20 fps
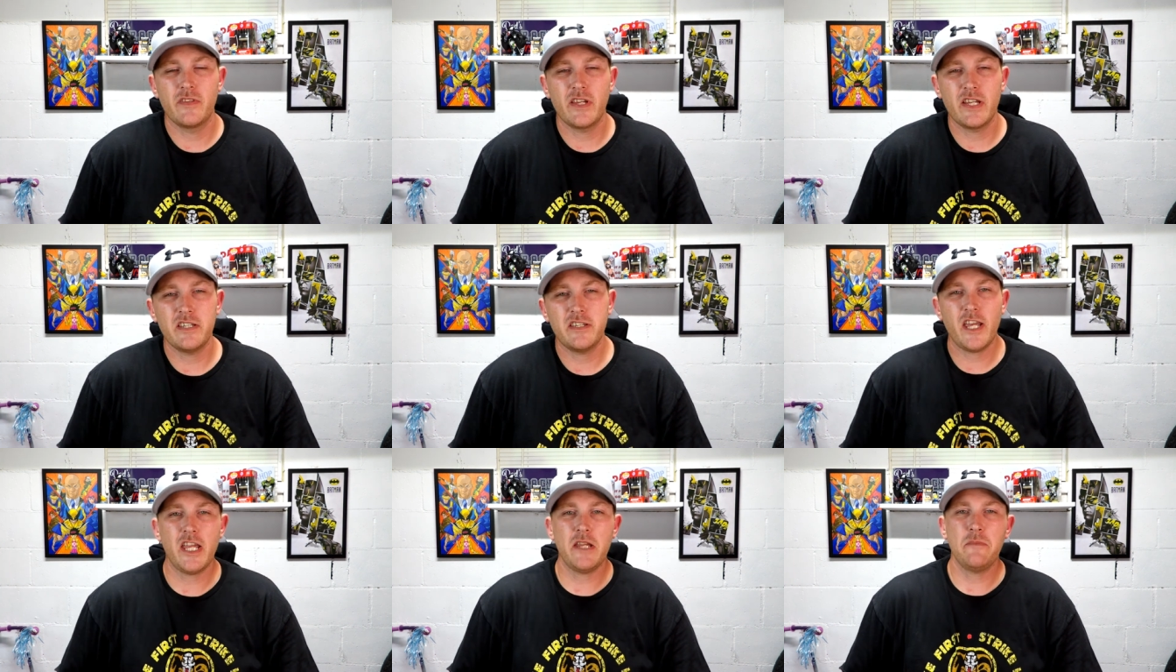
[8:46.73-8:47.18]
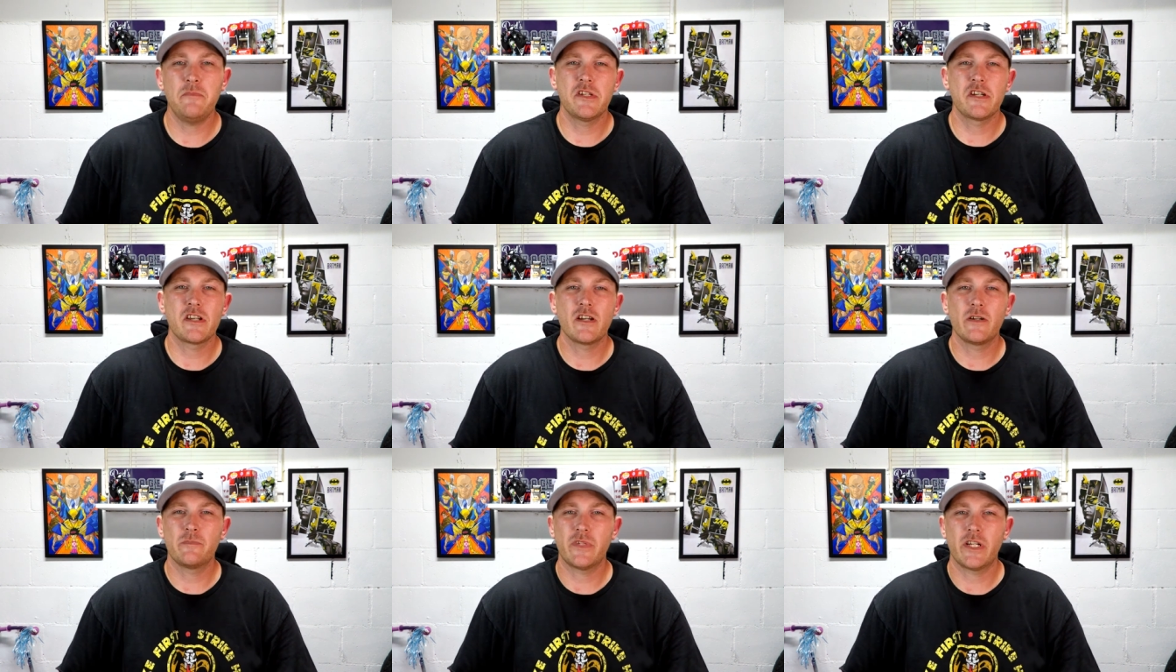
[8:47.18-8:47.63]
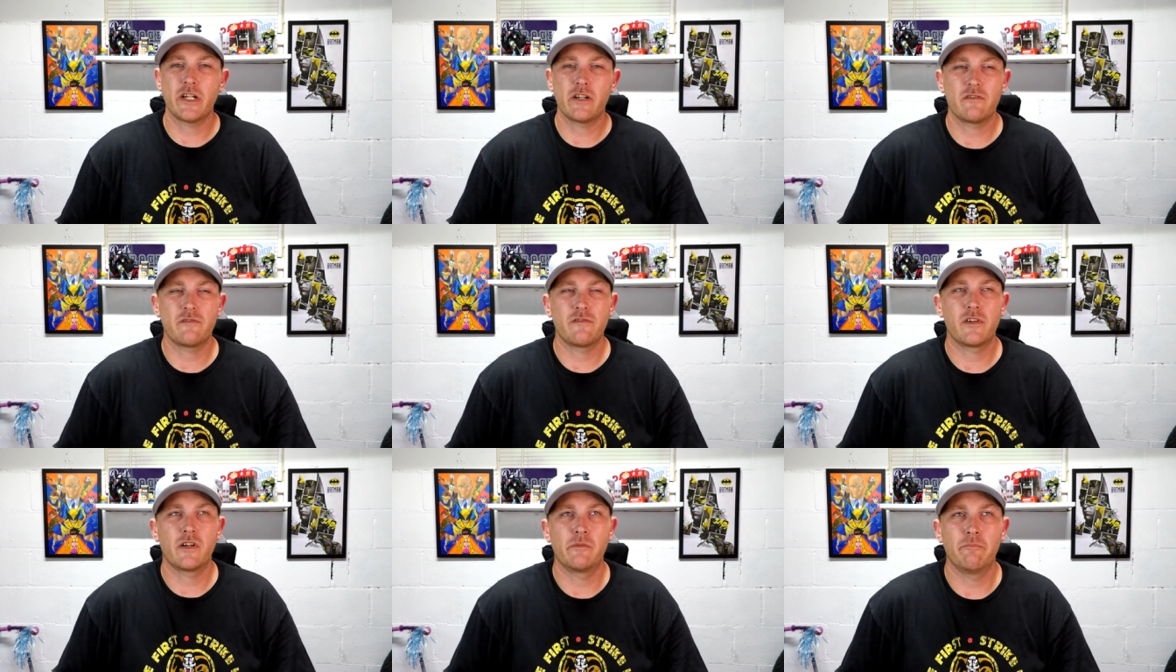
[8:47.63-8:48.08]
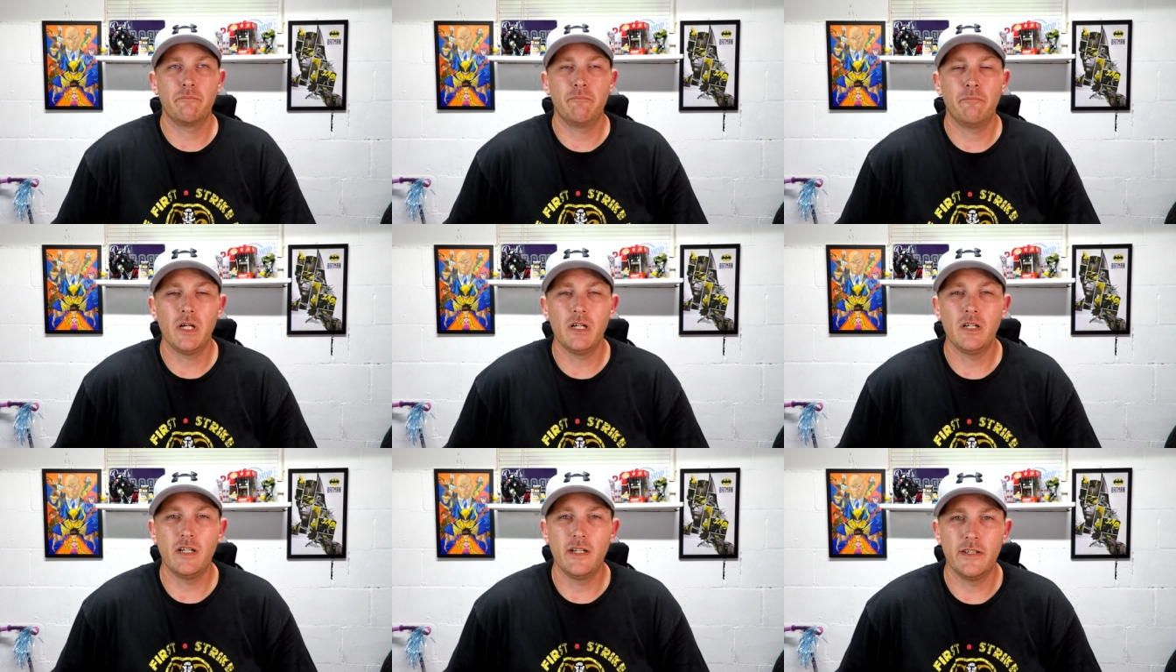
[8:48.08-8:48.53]
They taped it up there for
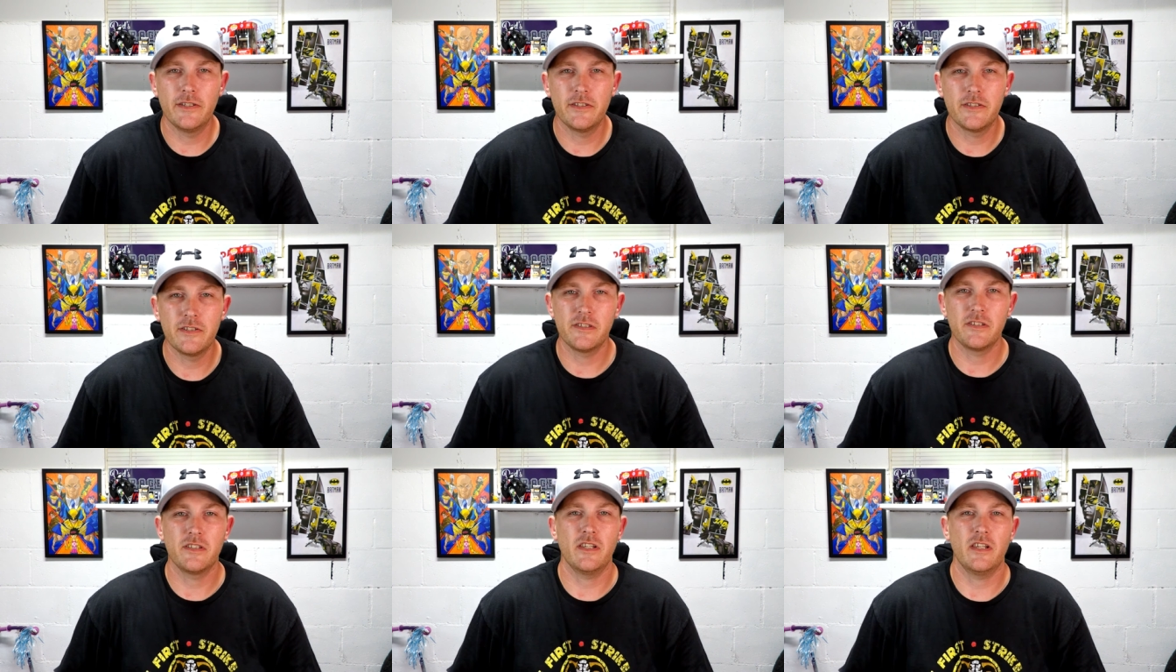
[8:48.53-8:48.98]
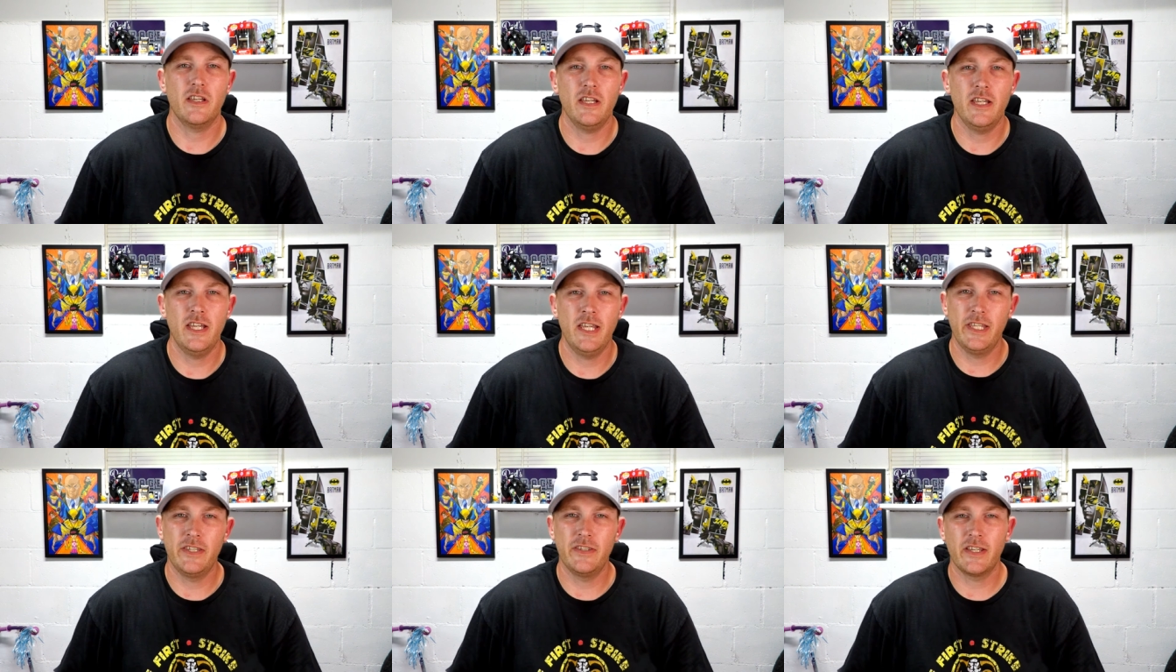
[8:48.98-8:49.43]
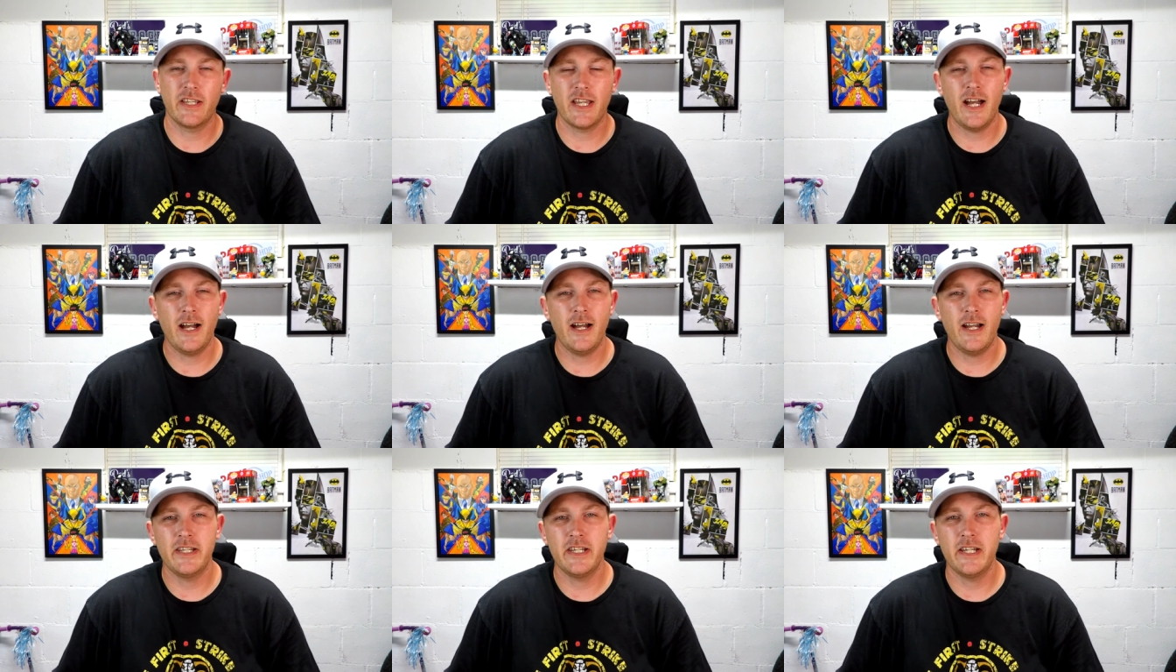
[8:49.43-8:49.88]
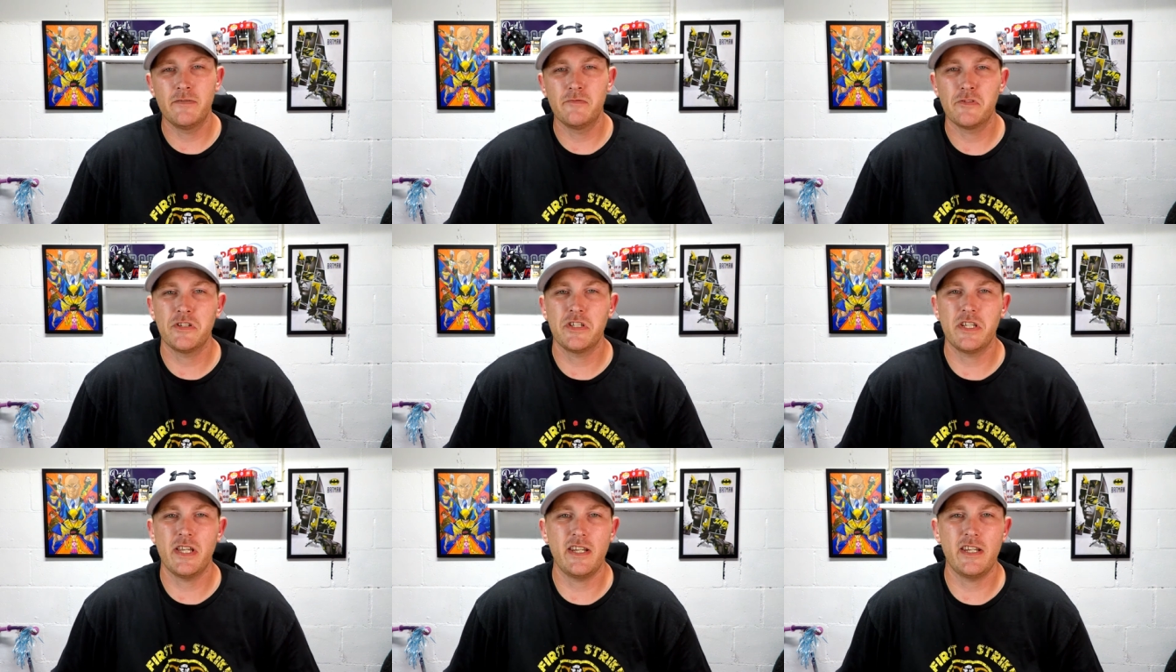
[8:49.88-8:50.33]
months, and the guy never
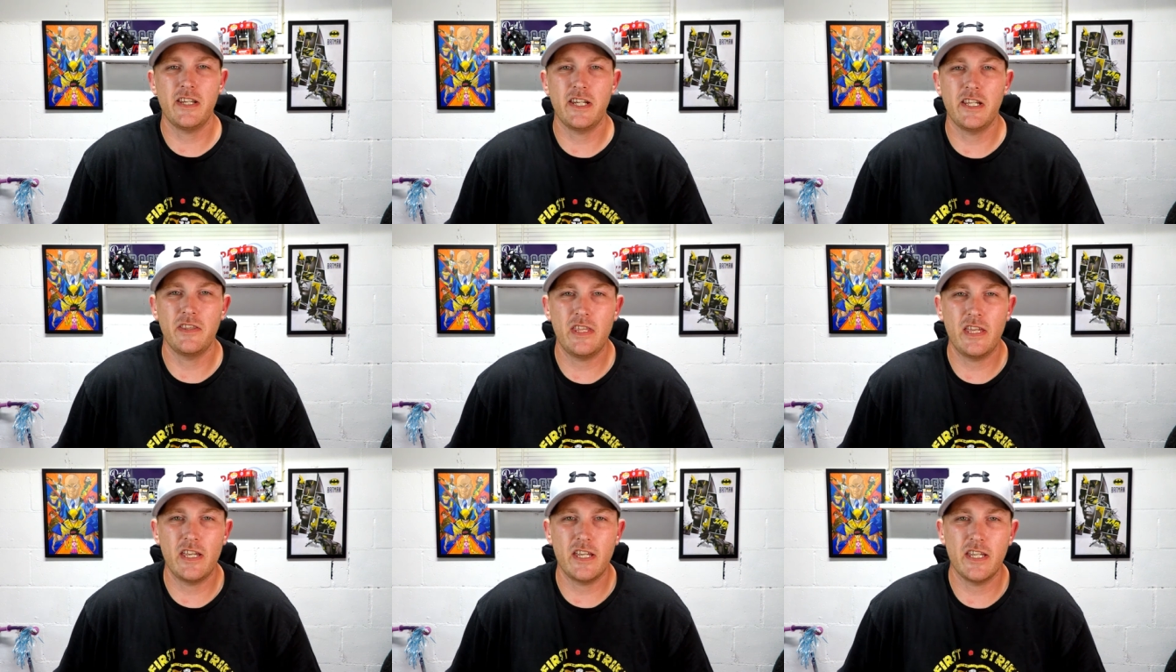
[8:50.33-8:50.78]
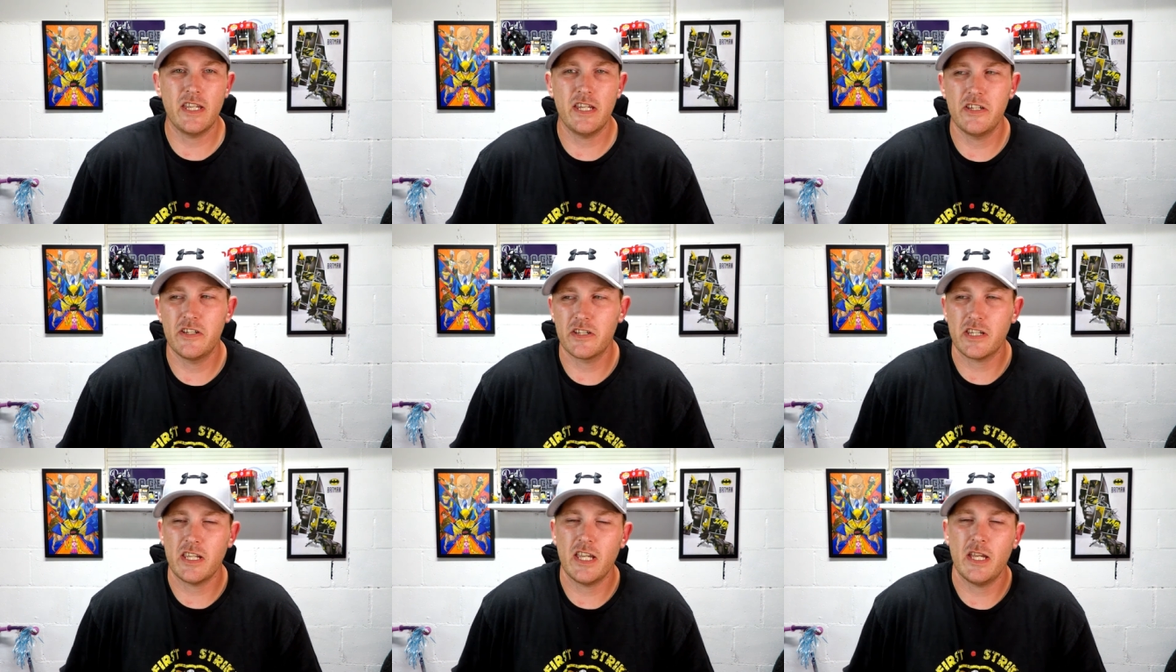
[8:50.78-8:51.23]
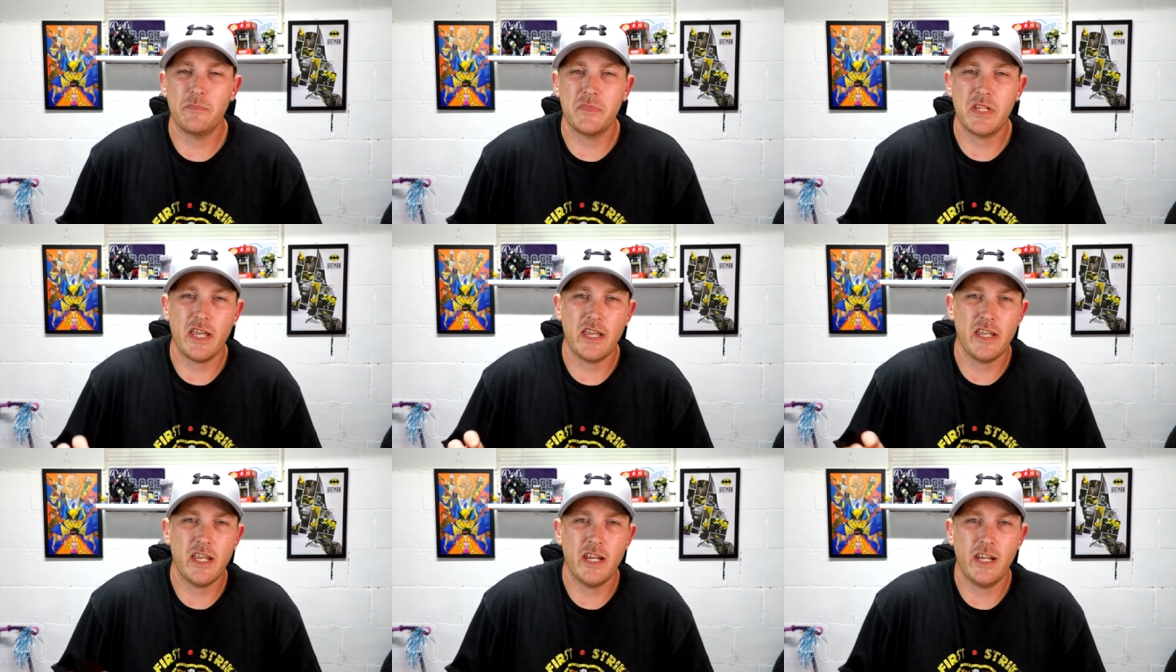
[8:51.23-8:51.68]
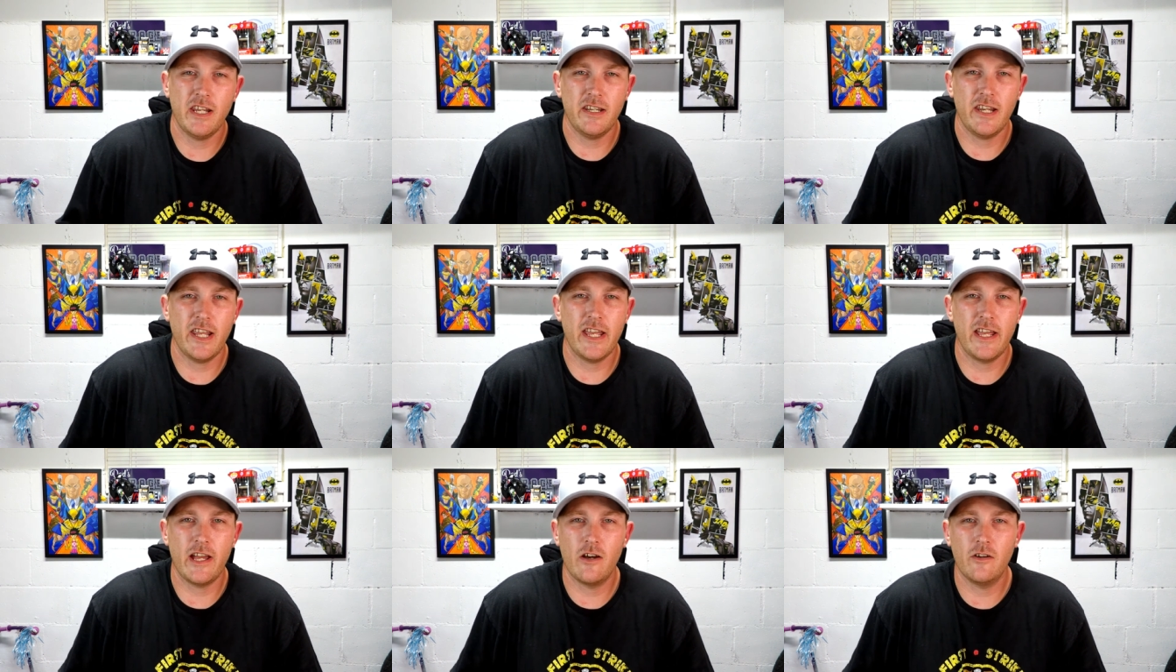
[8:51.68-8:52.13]
said anything. He just kept taking it
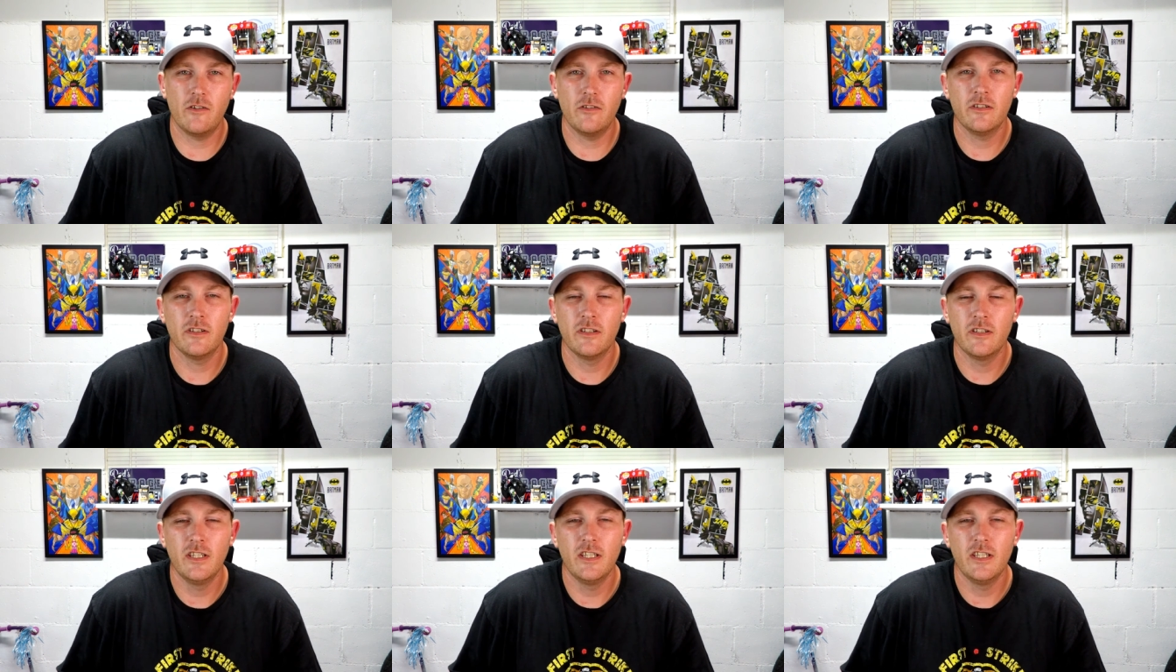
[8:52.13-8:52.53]
down,